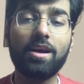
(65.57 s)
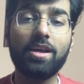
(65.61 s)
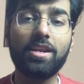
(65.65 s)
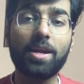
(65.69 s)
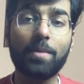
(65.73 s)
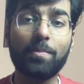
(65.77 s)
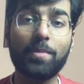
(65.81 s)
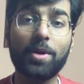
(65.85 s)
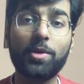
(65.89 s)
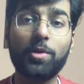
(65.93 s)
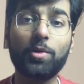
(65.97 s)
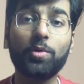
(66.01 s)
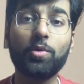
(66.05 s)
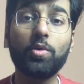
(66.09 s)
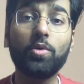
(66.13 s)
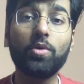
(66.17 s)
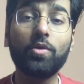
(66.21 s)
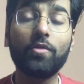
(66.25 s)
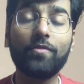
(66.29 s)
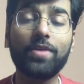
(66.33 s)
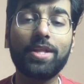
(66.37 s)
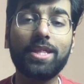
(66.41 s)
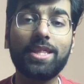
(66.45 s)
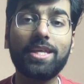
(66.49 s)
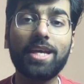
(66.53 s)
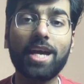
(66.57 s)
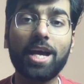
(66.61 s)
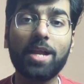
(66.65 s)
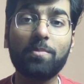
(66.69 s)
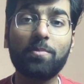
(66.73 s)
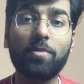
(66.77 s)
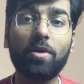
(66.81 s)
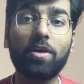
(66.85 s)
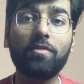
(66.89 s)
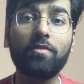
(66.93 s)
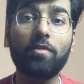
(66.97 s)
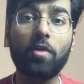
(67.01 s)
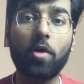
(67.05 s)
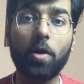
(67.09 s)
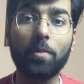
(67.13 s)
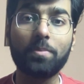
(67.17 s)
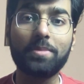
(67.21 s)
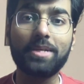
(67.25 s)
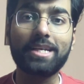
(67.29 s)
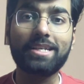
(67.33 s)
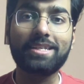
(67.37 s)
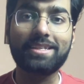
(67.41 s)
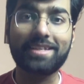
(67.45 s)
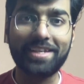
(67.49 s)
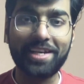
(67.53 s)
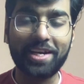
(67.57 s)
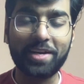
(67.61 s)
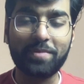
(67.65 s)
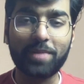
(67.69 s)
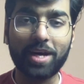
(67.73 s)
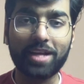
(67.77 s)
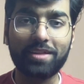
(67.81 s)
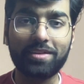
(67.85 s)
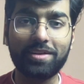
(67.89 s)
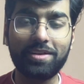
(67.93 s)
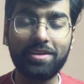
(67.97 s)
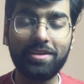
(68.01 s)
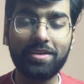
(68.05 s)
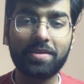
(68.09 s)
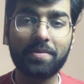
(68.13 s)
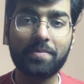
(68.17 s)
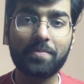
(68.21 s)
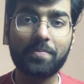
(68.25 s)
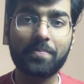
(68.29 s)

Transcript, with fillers: Number two, with the help of objects create method.